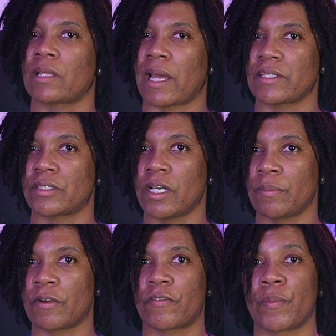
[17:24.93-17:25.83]
lights
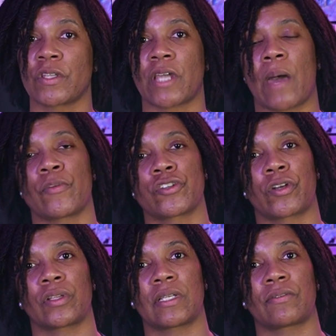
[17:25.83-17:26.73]
up from the time the
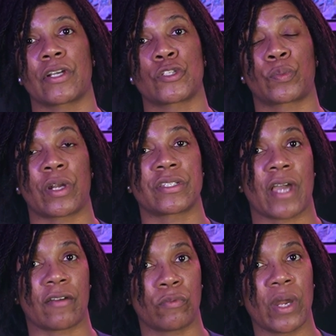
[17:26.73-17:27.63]
shutter lever is pressed
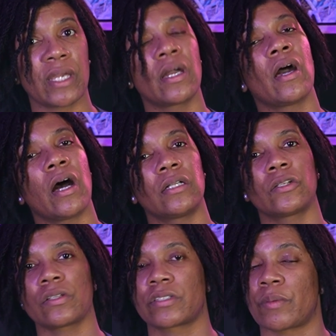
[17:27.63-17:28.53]
halfway
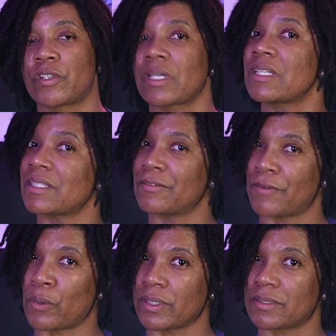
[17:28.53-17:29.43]
until the subject is in
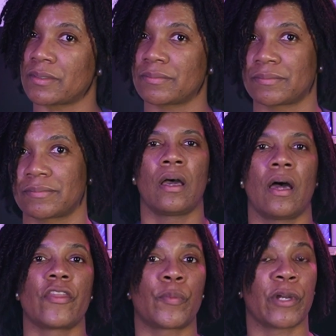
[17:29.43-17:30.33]
focus.
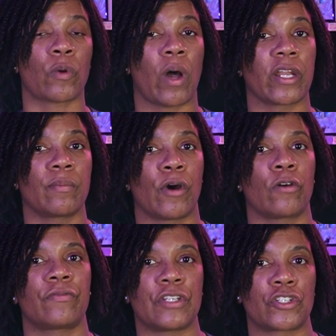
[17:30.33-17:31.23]
The print quality
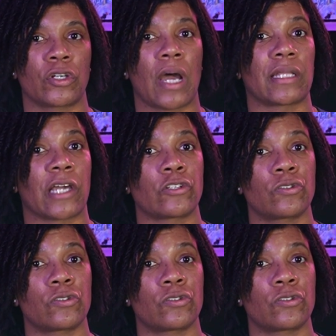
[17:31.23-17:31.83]
mode feature allows